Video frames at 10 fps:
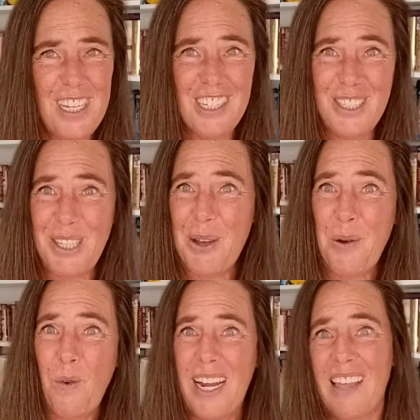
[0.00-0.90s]
So
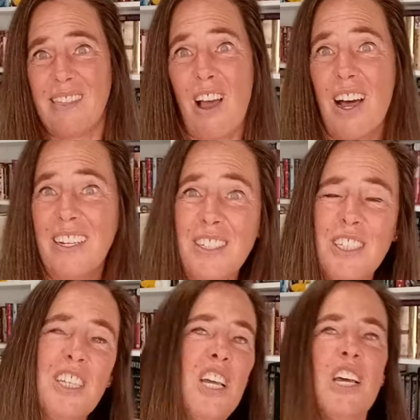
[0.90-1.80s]
what I thought
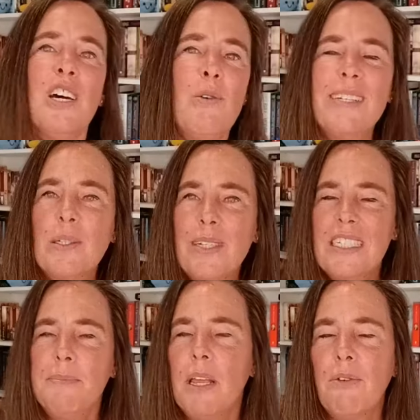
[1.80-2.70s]
was going
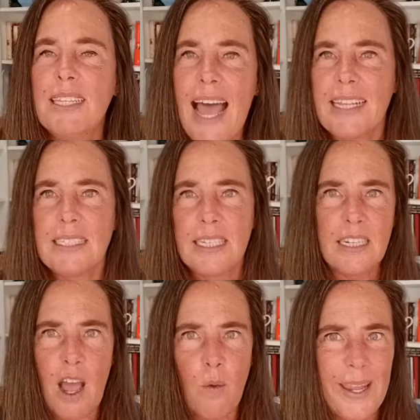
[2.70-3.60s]
to be a
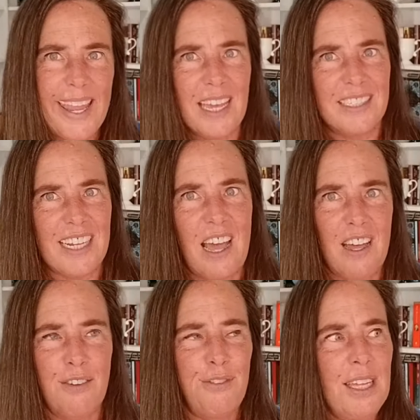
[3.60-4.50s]
relaxing weekend
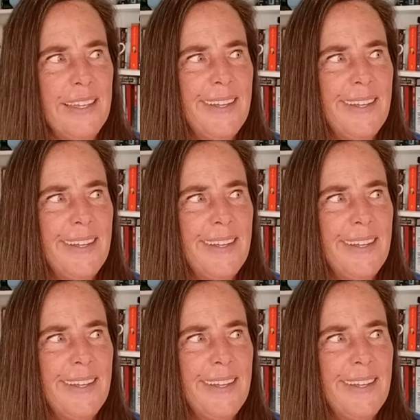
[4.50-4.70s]
of